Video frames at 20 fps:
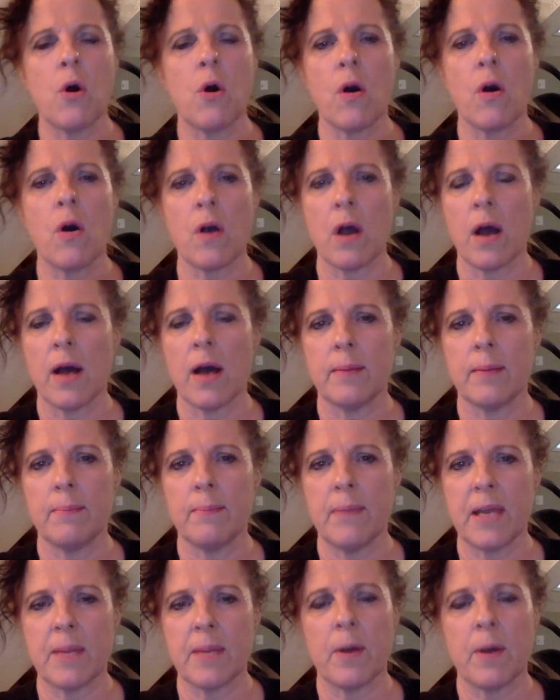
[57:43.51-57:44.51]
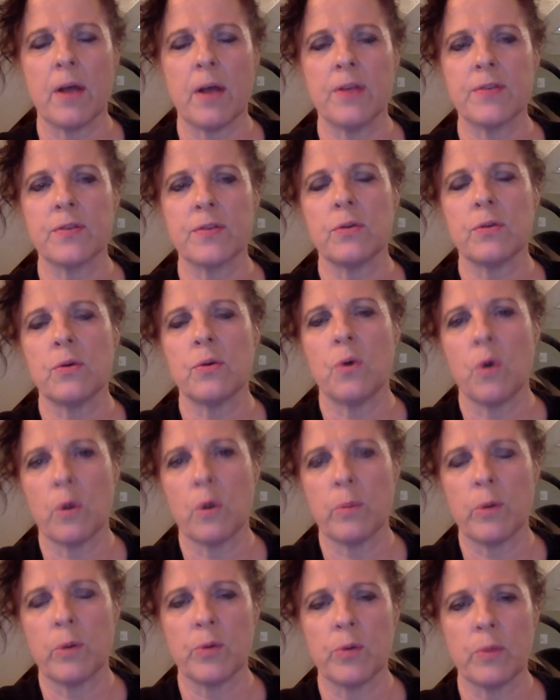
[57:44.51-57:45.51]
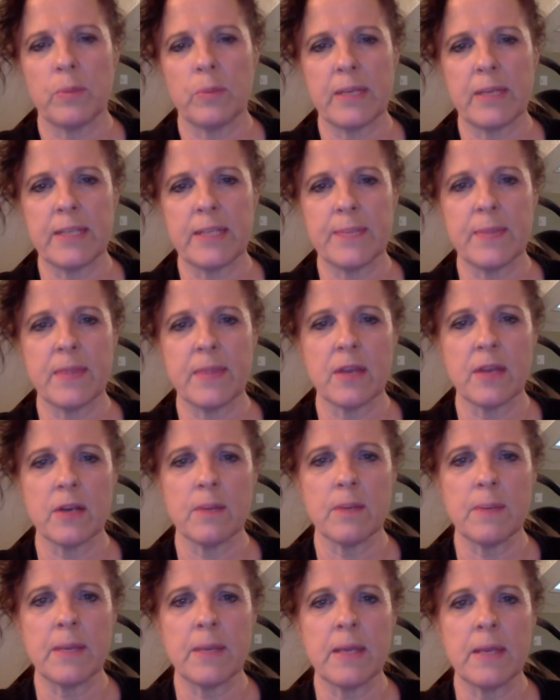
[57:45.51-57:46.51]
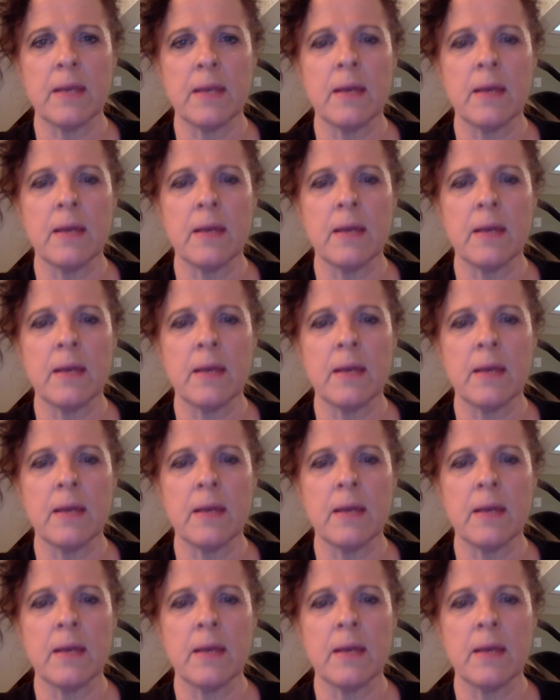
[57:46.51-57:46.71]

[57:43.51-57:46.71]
or on menopausal hormone replacement therapy,